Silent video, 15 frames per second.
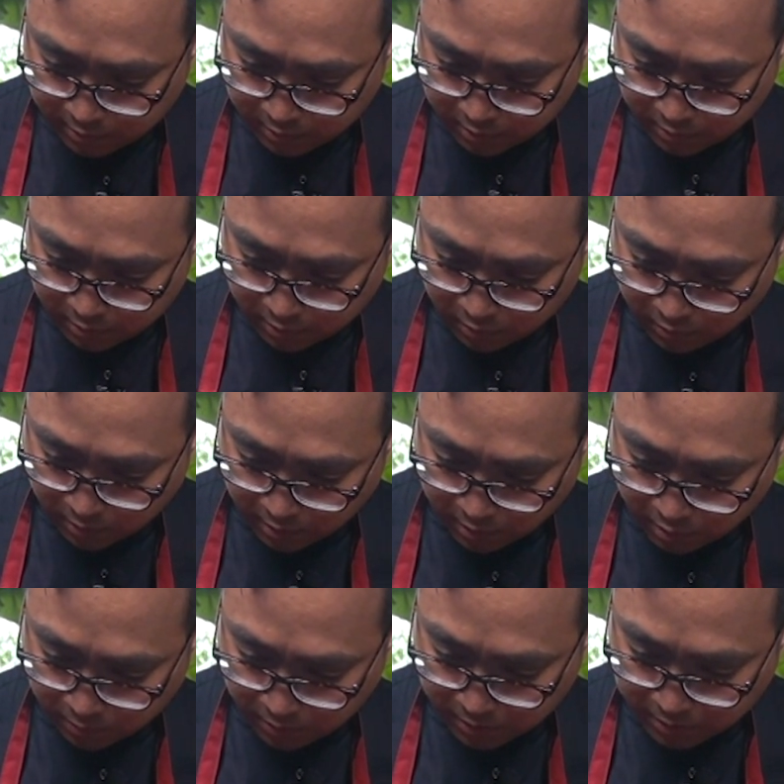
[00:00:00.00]
So you want
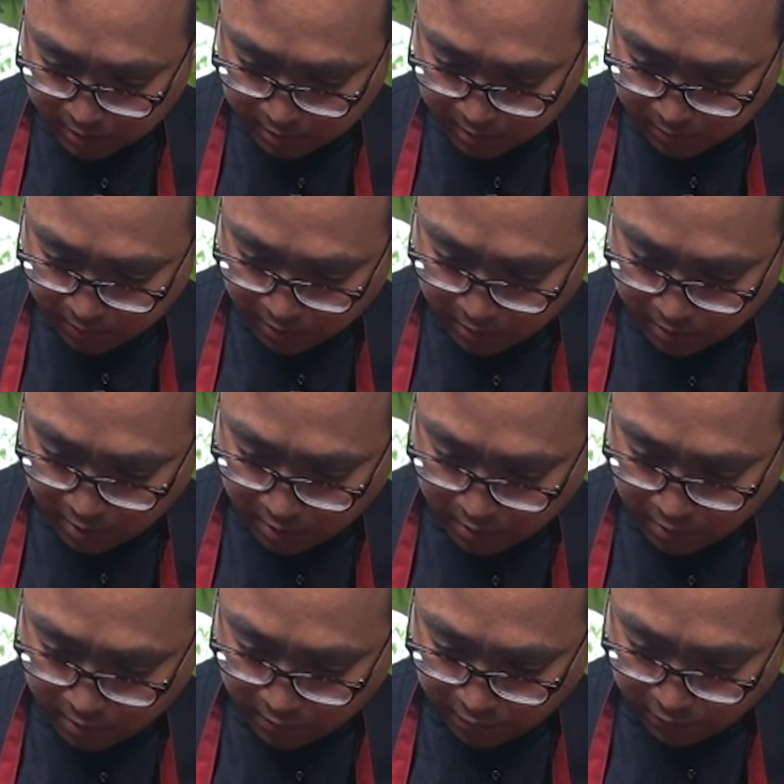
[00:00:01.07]
it to be just about
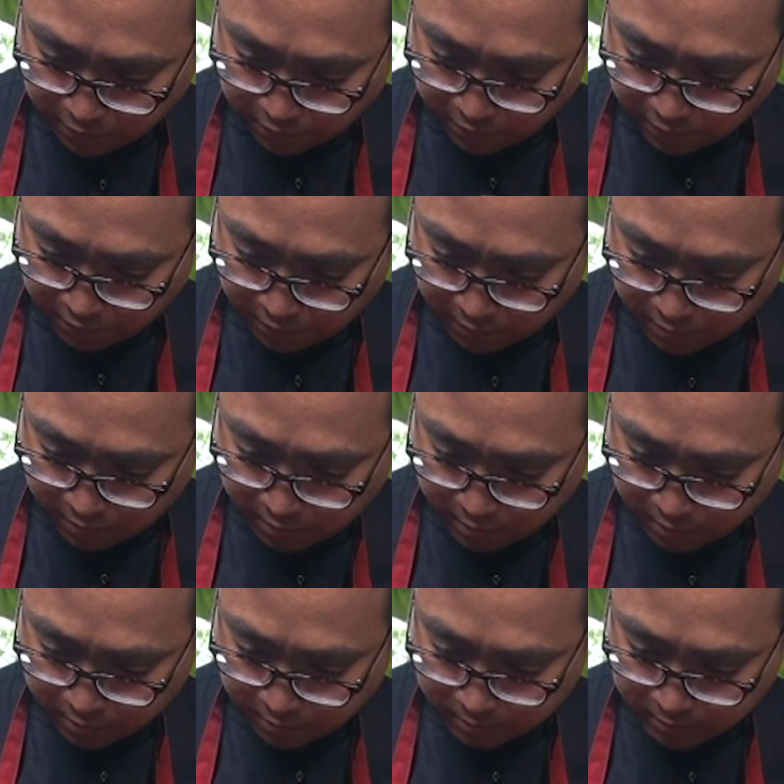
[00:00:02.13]
enough.
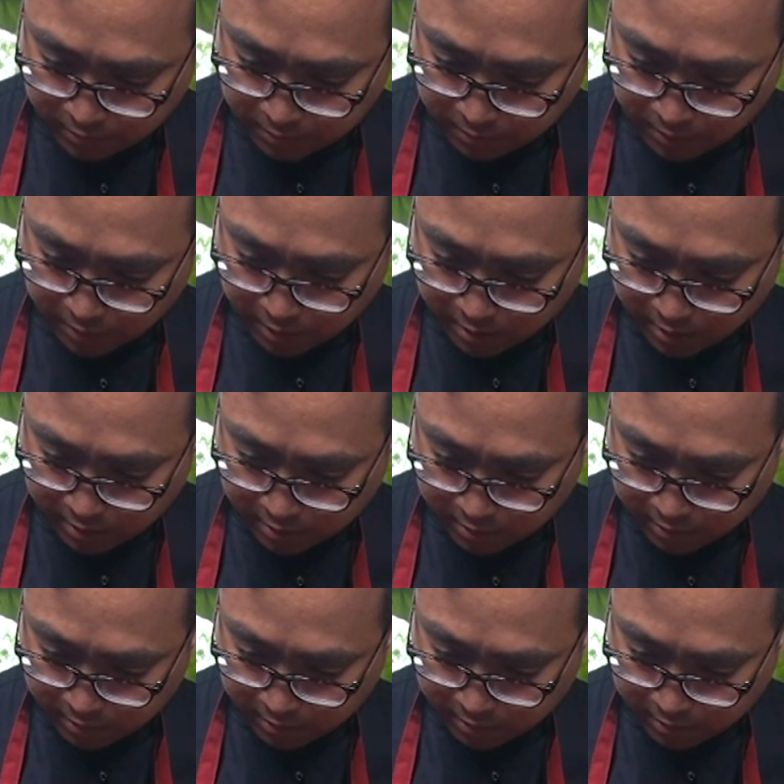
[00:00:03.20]
Bismillah.